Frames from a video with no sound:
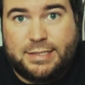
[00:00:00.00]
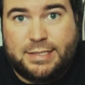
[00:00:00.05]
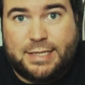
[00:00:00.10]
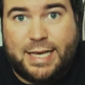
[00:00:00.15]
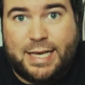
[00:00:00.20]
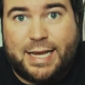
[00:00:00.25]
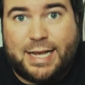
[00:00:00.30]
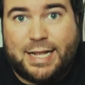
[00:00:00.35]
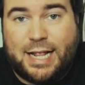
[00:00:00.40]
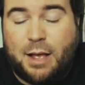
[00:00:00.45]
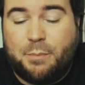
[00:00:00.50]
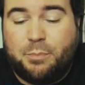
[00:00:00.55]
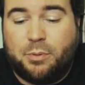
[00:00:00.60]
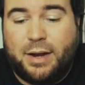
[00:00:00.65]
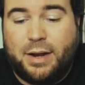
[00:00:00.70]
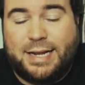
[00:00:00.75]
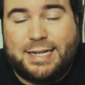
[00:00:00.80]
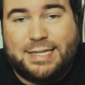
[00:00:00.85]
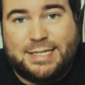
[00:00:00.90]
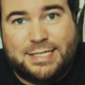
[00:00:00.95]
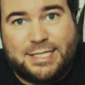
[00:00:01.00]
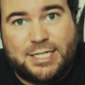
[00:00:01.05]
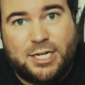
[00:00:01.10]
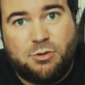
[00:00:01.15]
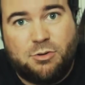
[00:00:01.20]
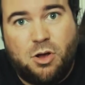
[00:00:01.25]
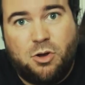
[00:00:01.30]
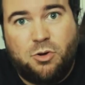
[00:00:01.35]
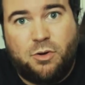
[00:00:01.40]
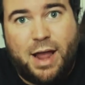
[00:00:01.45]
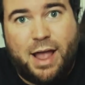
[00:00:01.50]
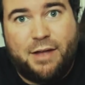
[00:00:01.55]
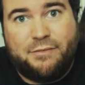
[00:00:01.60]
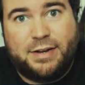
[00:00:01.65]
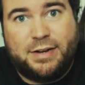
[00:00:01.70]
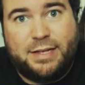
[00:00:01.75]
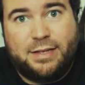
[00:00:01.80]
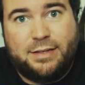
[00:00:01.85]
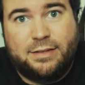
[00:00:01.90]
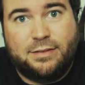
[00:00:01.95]
It can operate in zero
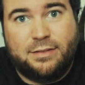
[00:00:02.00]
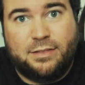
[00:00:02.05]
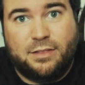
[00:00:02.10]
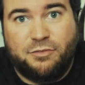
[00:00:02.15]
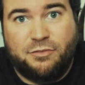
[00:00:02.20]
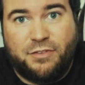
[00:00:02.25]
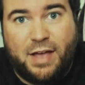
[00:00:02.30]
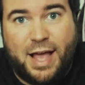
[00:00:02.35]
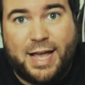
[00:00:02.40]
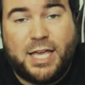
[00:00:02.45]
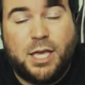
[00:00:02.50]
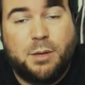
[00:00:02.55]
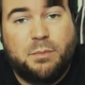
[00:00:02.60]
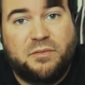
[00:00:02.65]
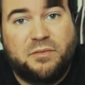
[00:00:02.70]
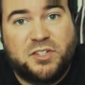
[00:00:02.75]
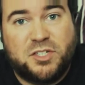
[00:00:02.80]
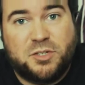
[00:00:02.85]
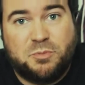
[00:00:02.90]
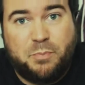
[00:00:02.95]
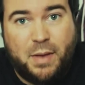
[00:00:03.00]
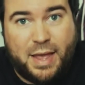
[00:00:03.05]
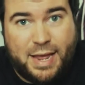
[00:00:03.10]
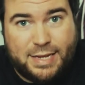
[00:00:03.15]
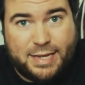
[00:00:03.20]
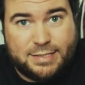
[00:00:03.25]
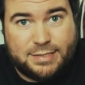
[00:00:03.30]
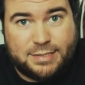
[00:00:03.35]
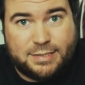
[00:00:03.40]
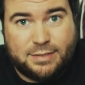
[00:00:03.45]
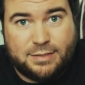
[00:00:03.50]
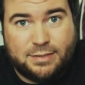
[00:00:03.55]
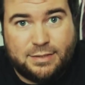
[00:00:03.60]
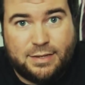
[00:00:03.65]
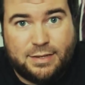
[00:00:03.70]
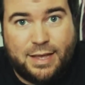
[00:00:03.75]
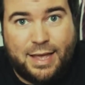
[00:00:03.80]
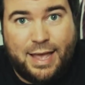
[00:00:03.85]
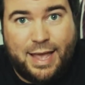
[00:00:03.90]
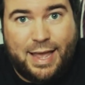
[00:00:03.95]
gravity, the vacuum of space,
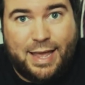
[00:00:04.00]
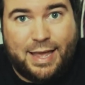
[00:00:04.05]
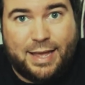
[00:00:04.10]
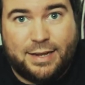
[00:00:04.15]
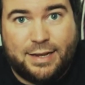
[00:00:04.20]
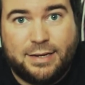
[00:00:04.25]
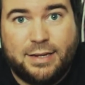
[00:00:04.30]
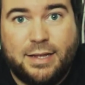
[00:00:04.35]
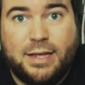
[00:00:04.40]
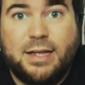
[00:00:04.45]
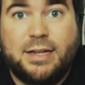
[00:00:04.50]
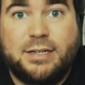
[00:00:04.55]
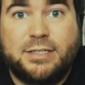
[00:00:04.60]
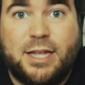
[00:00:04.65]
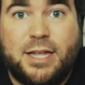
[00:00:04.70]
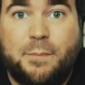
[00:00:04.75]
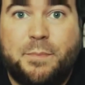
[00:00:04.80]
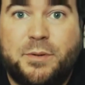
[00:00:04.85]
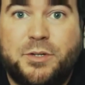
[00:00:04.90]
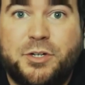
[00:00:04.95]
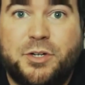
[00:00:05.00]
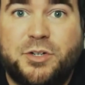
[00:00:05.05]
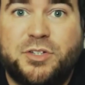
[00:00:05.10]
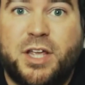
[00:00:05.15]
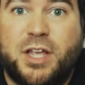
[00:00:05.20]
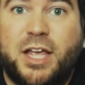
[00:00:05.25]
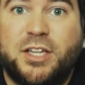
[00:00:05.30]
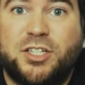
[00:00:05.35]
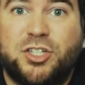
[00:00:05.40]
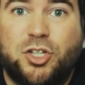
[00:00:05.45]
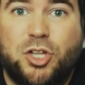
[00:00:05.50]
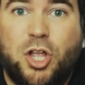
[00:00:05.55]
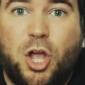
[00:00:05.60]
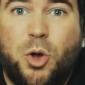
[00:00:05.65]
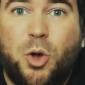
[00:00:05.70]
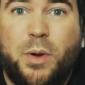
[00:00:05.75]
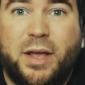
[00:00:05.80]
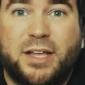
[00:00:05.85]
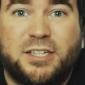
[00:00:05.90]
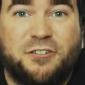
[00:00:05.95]
and temperatures as
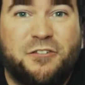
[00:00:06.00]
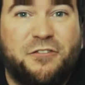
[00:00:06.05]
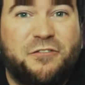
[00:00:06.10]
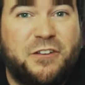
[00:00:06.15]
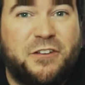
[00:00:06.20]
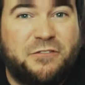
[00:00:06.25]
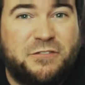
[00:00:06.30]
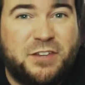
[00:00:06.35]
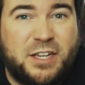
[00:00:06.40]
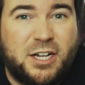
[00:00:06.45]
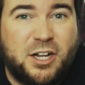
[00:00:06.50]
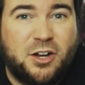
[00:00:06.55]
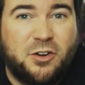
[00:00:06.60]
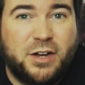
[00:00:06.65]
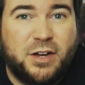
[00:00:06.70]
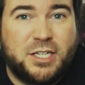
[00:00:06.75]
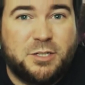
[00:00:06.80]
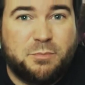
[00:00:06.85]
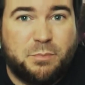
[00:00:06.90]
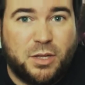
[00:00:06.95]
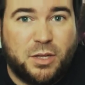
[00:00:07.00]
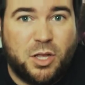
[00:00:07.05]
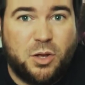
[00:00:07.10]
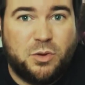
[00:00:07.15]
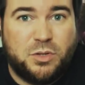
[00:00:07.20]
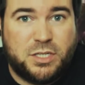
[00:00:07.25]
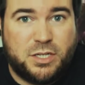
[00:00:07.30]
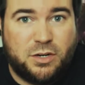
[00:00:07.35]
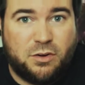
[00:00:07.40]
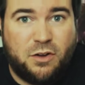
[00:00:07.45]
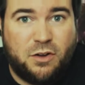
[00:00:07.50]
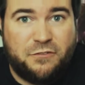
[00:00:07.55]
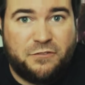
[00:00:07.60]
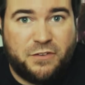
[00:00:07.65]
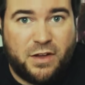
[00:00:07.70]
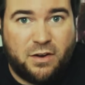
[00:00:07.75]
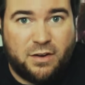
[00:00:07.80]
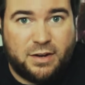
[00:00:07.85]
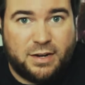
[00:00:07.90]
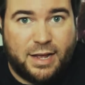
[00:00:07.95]
low as 50 degrees below 0
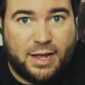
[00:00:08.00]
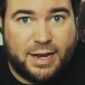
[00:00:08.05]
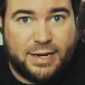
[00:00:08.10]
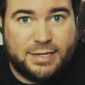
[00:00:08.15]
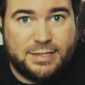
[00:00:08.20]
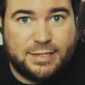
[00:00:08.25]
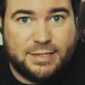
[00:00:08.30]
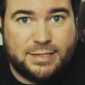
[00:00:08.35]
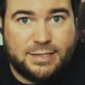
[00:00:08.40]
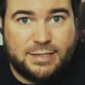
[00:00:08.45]
Fahrenheit,